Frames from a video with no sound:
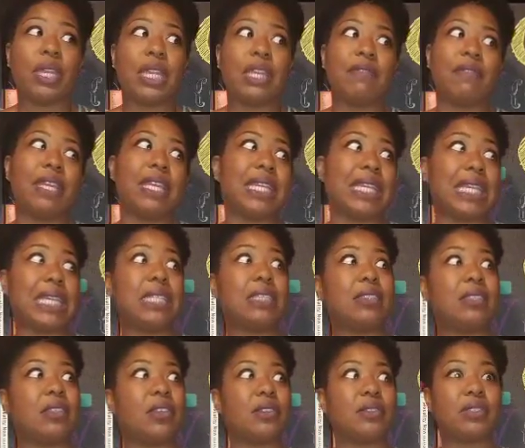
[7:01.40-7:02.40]
can even
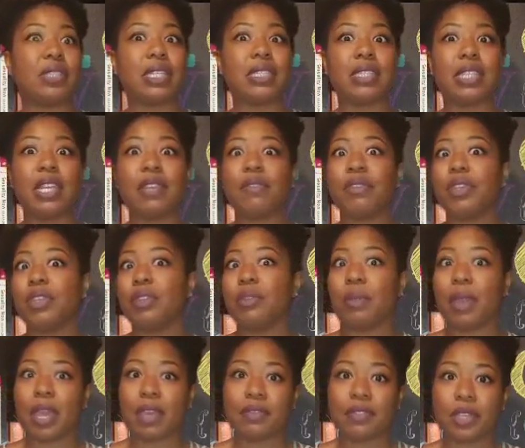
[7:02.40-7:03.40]
get to those next levels, you have